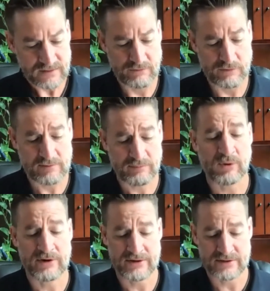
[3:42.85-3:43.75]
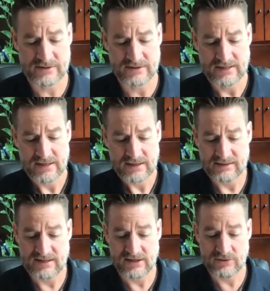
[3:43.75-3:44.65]
For employers,
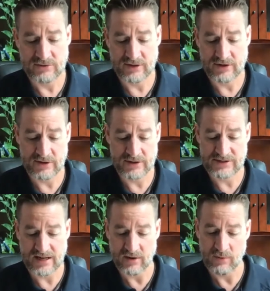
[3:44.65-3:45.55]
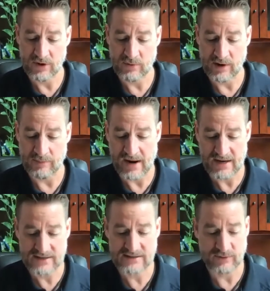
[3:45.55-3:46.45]
continue to encourage telework where
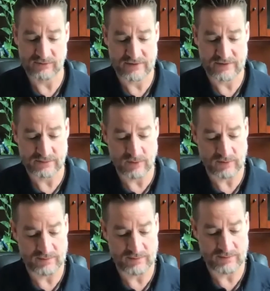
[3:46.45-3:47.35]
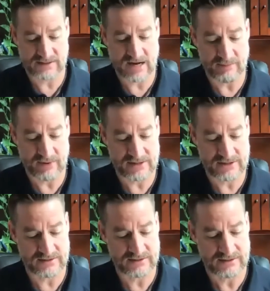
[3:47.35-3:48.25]
possible and feasible with business operation.